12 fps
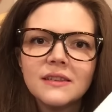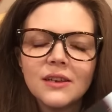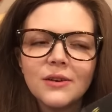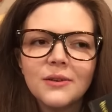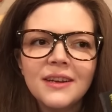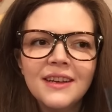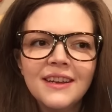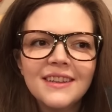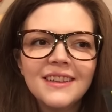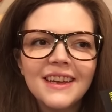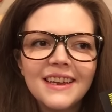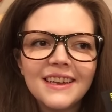So
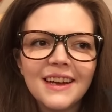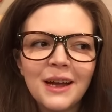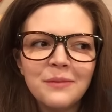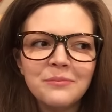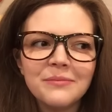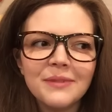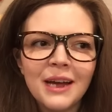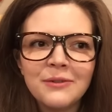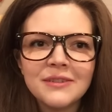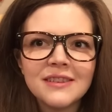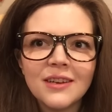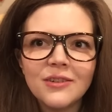like, I'm, I
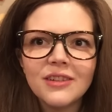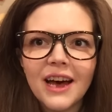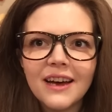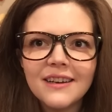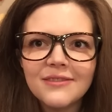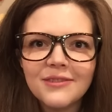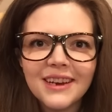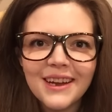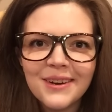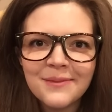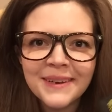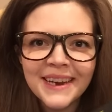was so glad when
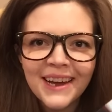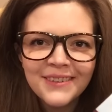I opened it.